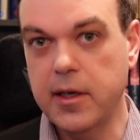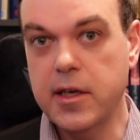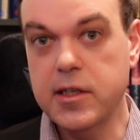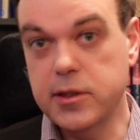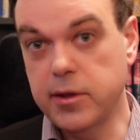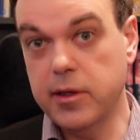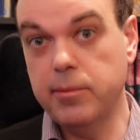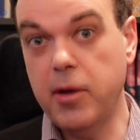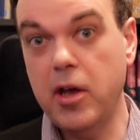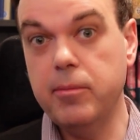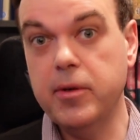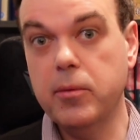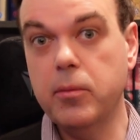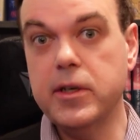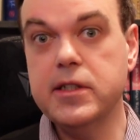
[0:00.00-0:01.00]
So at the
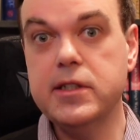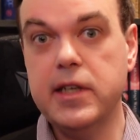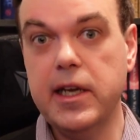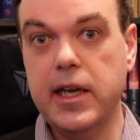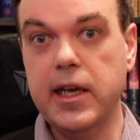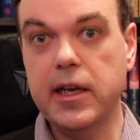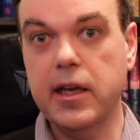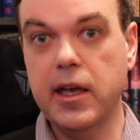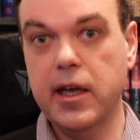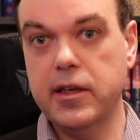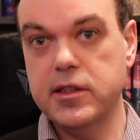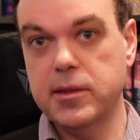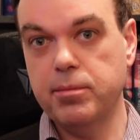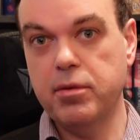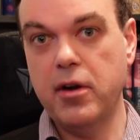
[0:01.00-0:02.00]
moment, we're seeing a
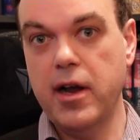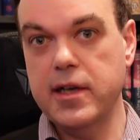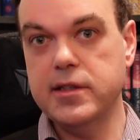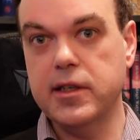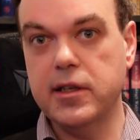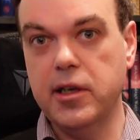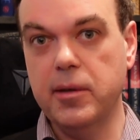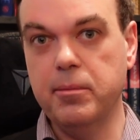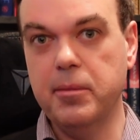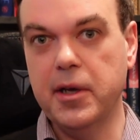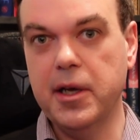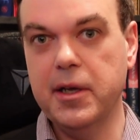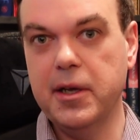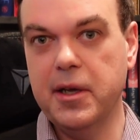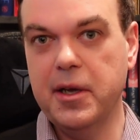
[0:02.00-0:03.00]
surprising number,